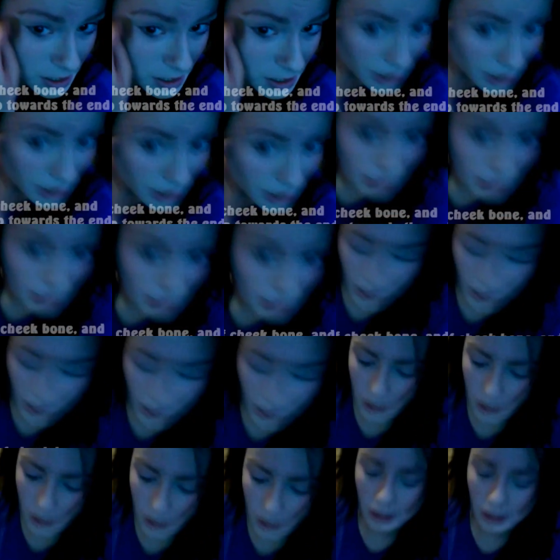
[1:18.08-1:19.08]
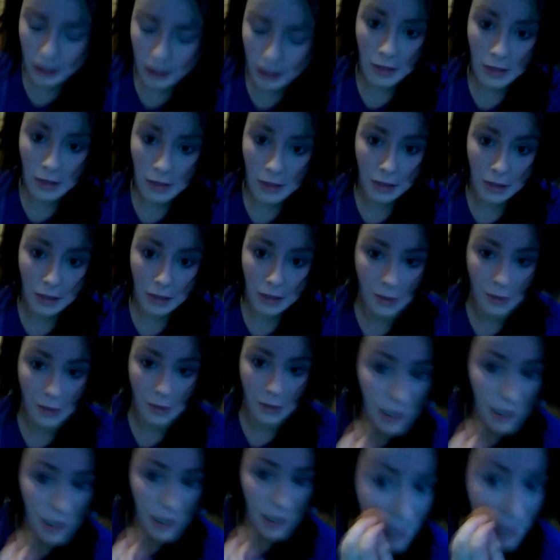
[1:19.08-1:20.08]
and it gives your face kind
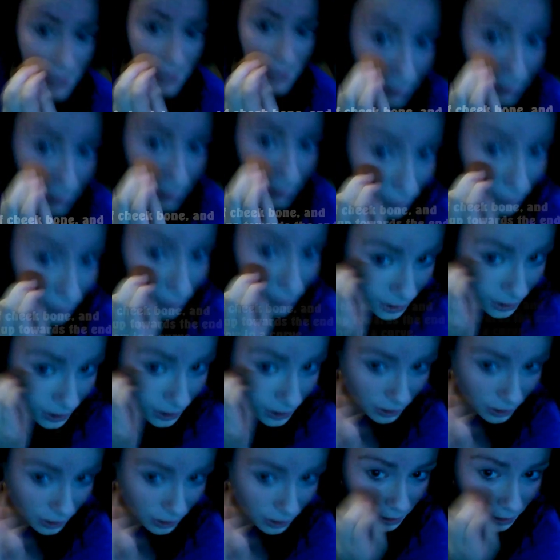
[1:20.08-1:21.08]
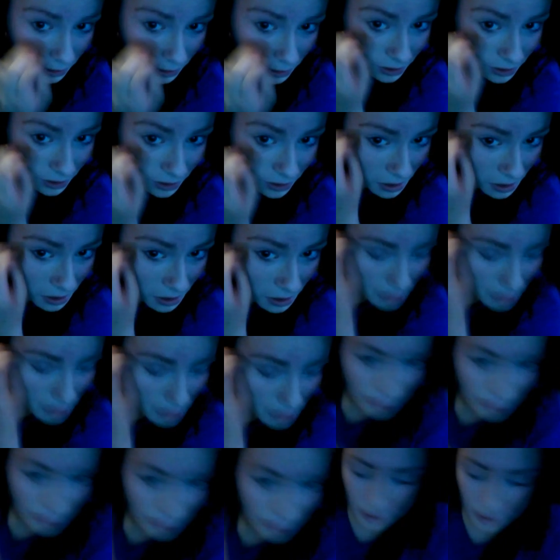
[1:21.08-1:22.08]
of like a
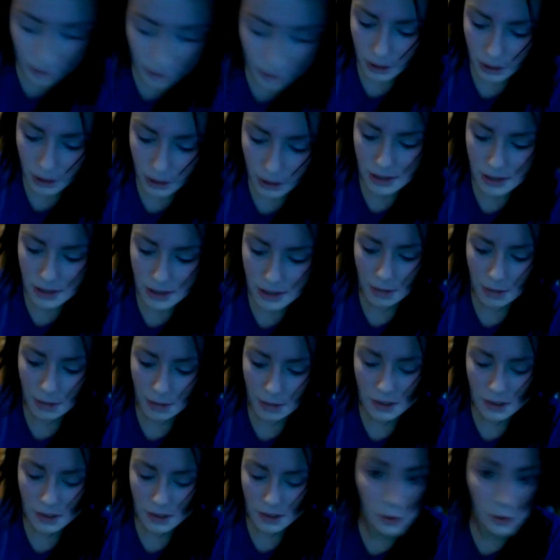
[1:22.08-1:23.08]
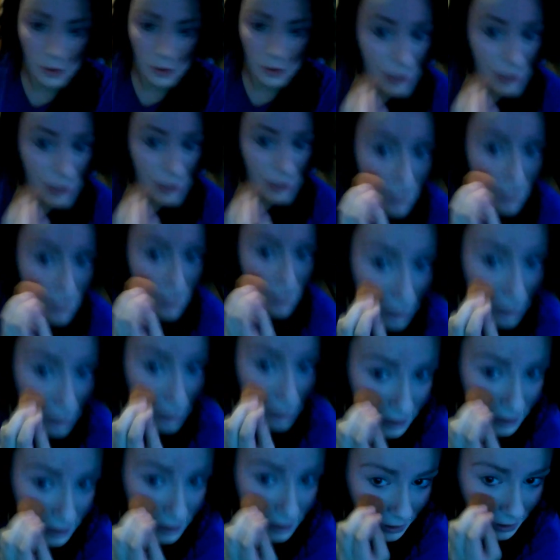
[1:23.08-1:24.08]
depth to it so it doesn't
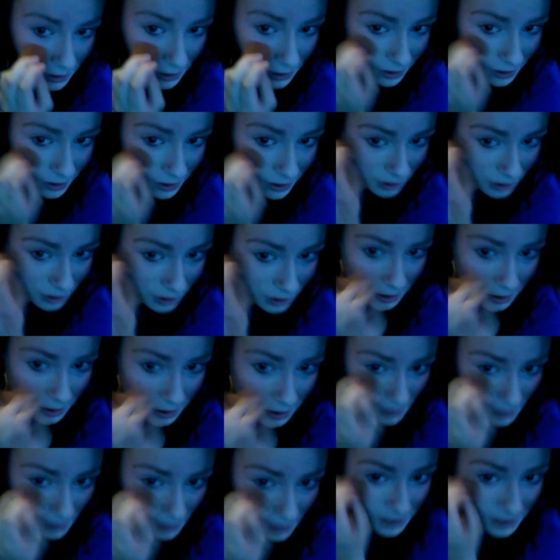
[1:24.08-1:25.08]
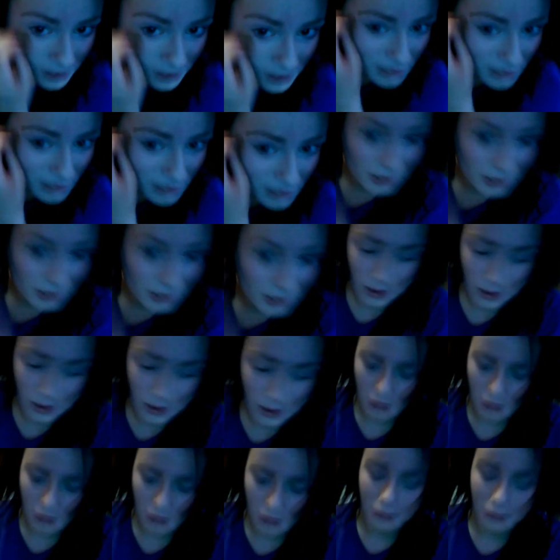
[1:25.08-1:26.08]
look so
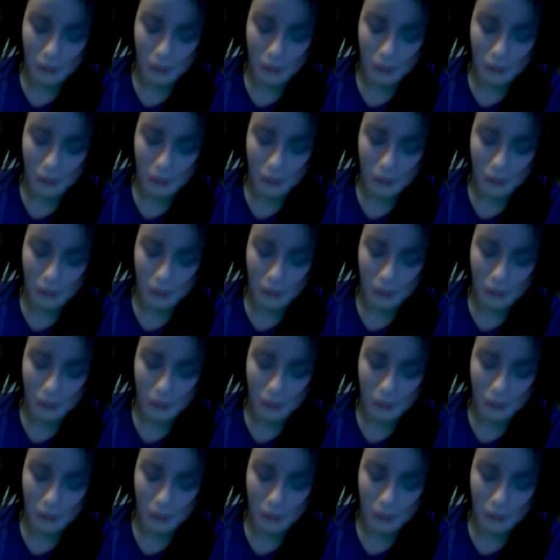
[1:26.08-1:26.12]
flat.